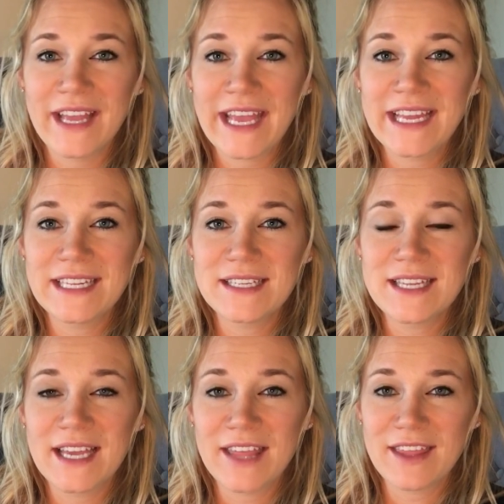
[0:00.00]

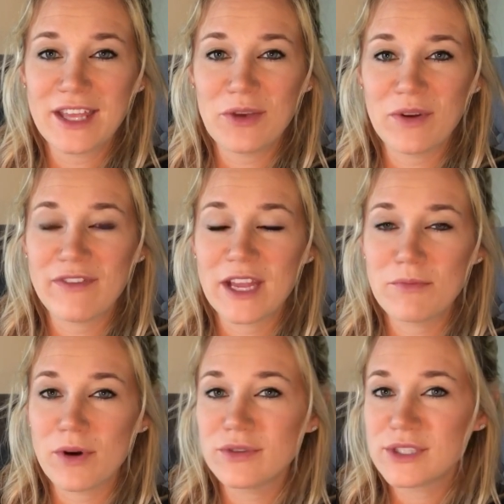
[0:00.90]
And I think you would
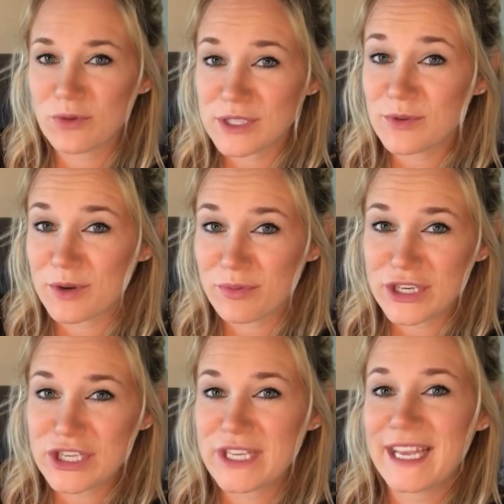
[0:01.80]
find most schools would
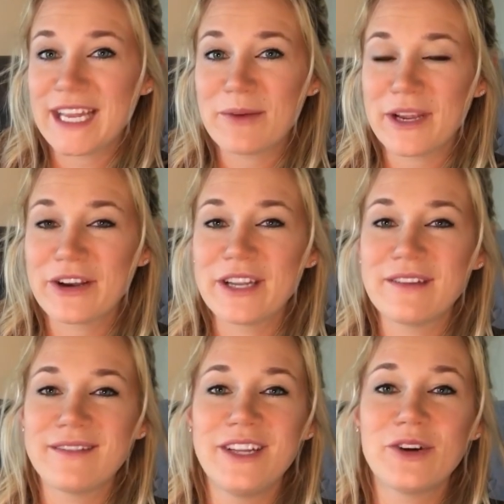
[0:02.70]
appreciate a parent,
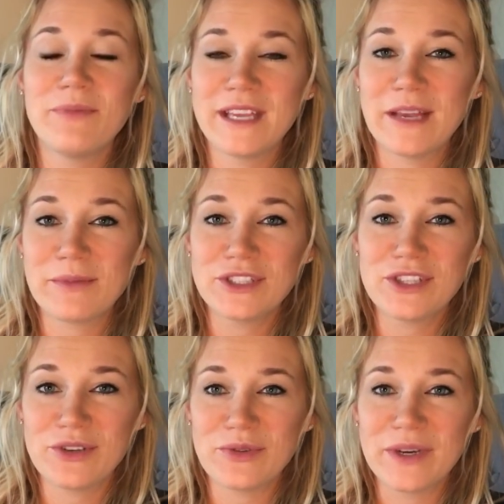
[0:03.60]
you know, being able to